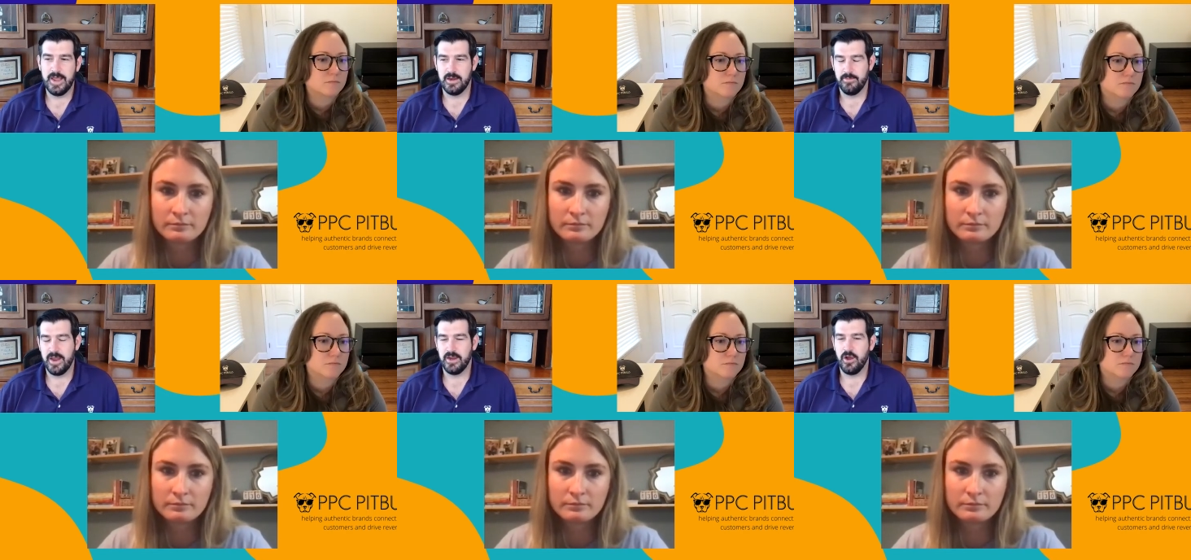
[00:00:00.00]
Speaker 1: And
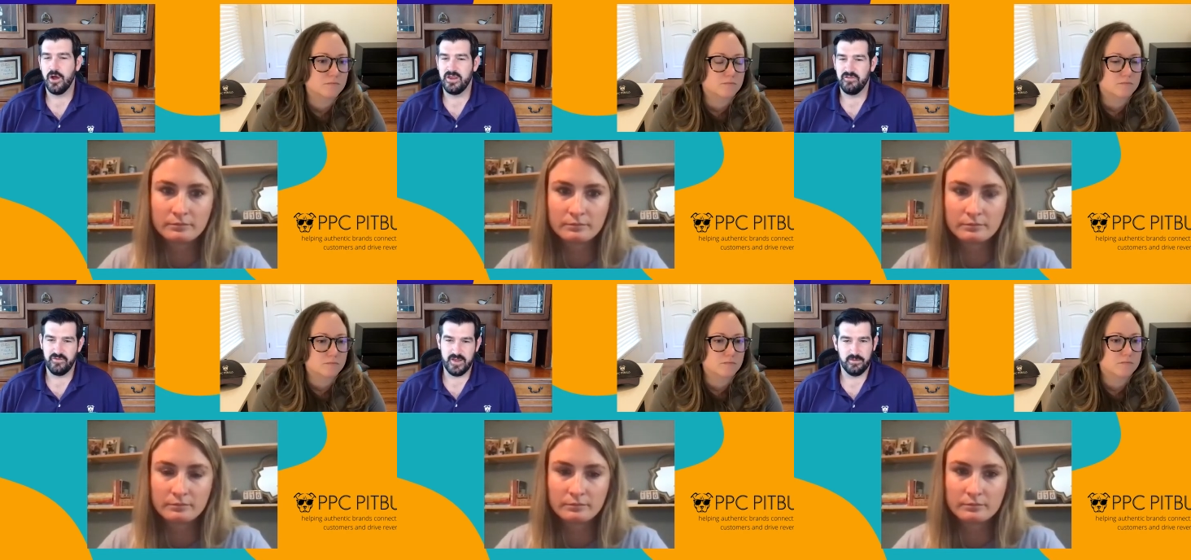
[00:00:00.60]
depending on
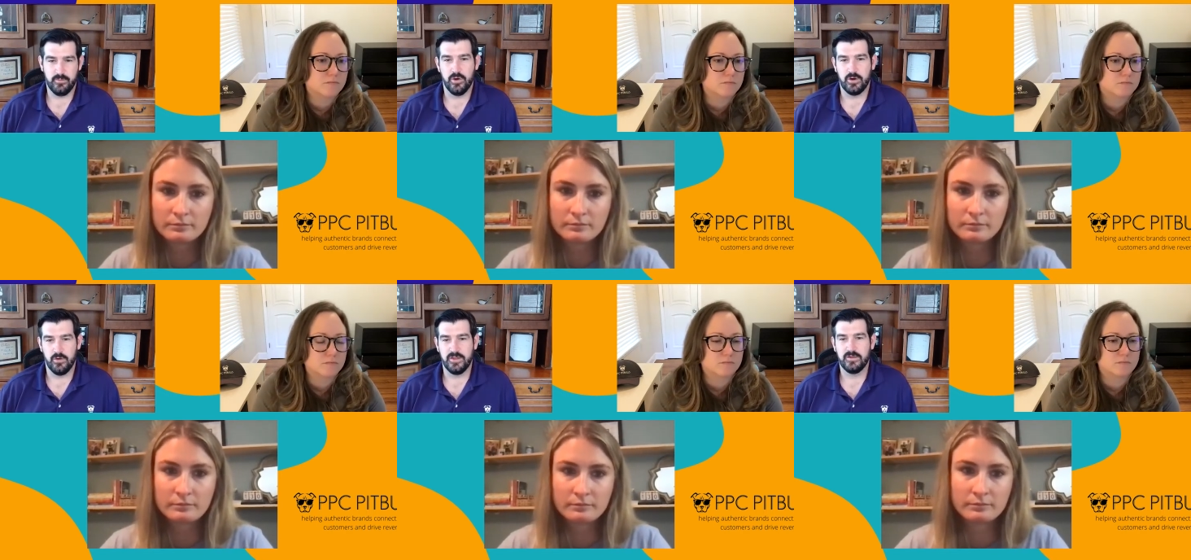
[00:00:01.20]
if
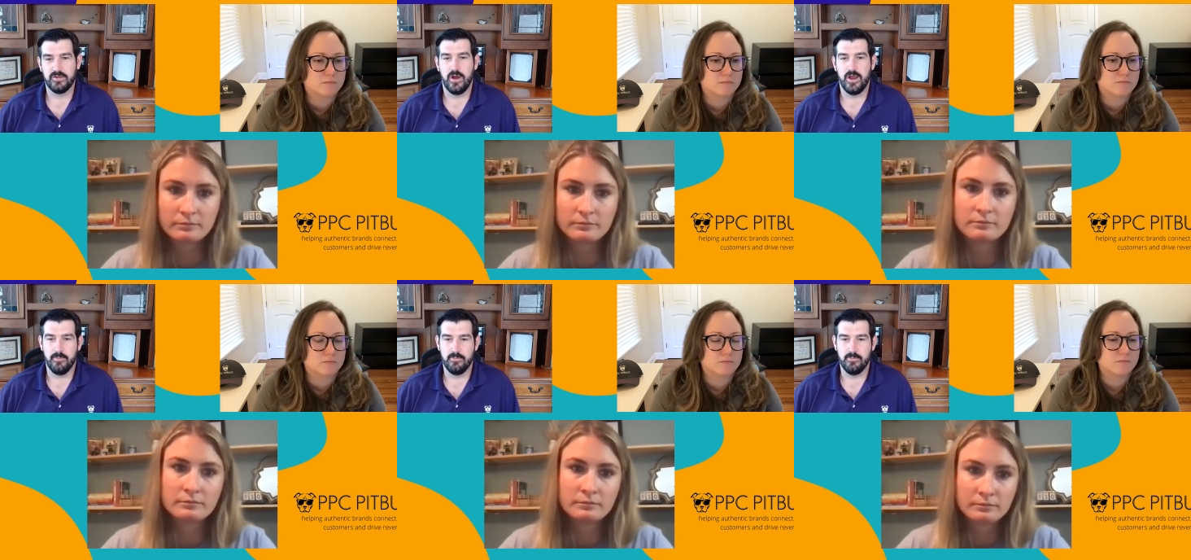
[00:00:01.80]
Facebook or
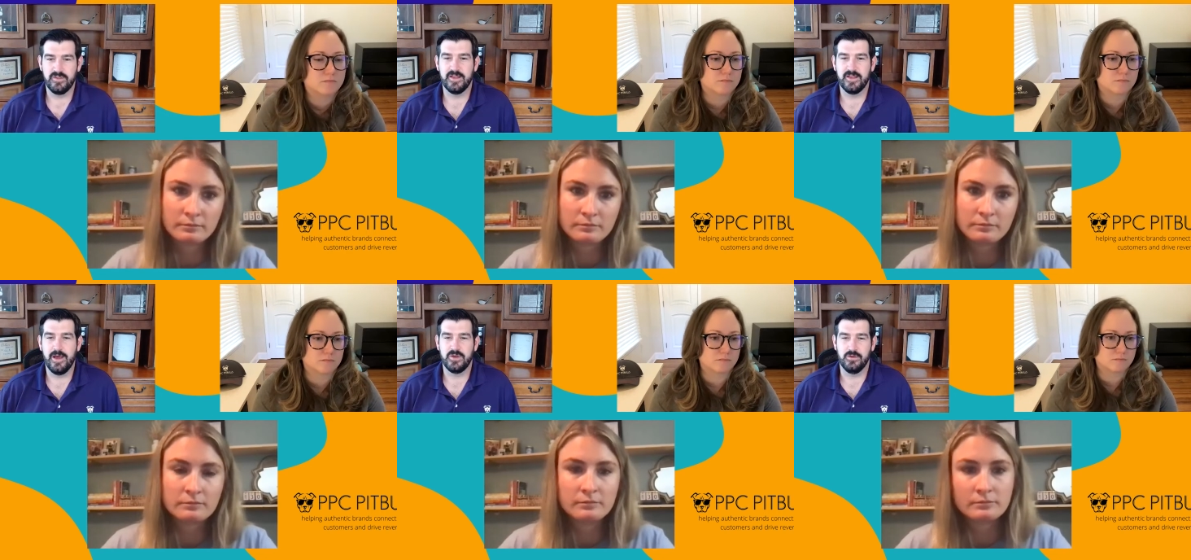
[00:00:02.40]
Instagram puts it
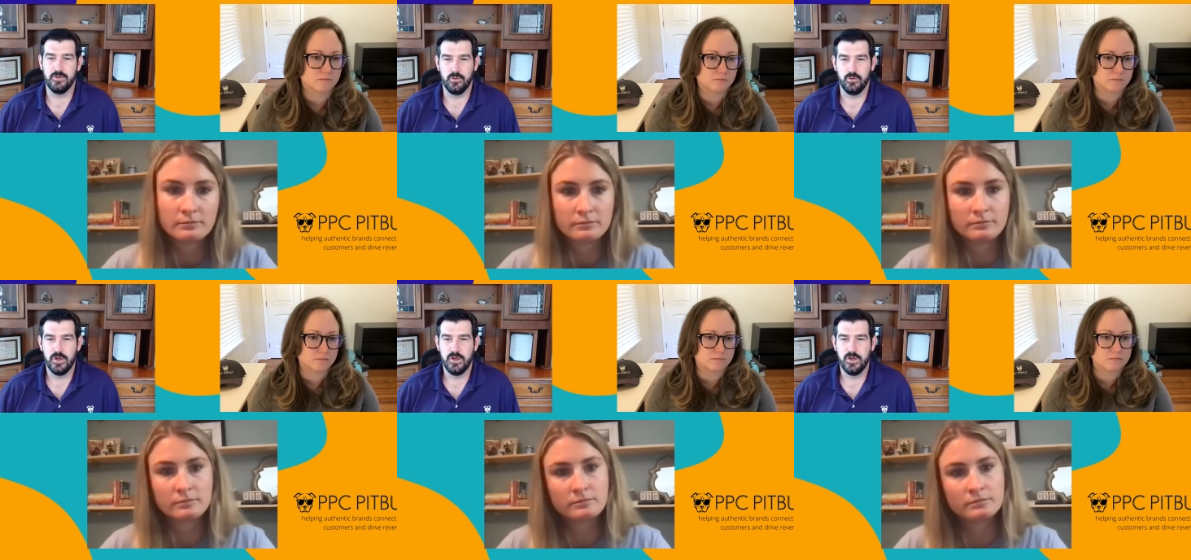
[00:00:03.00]
out
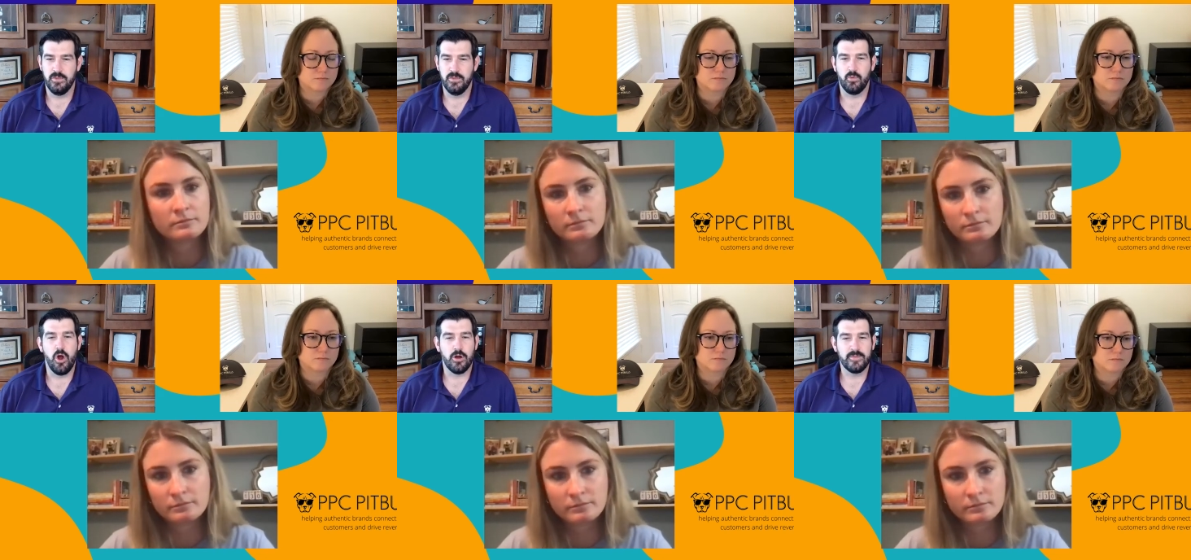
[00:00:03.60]
to the
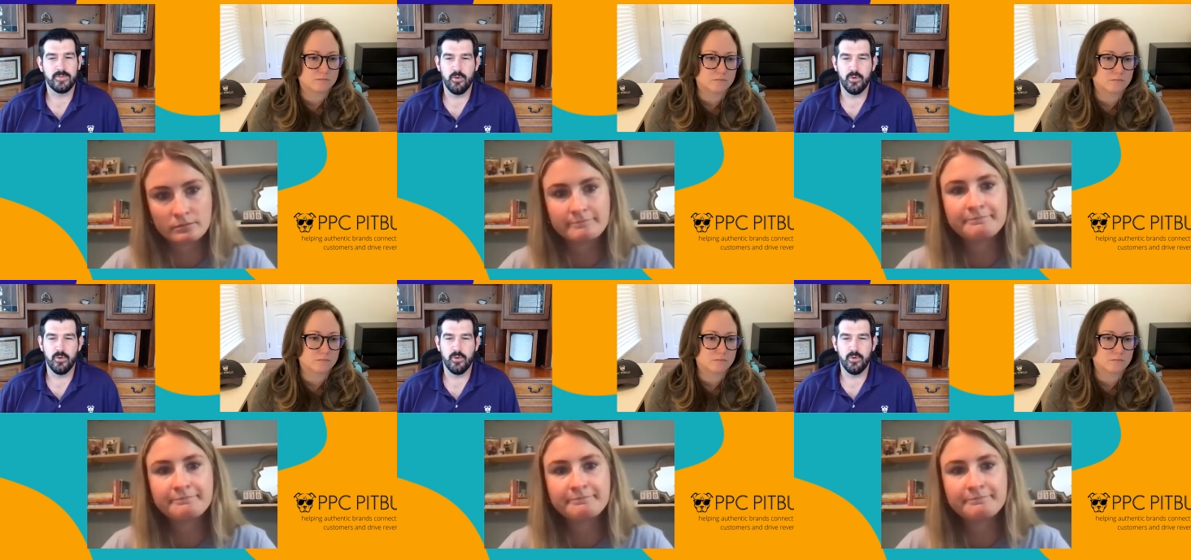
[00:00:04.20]
wrong people.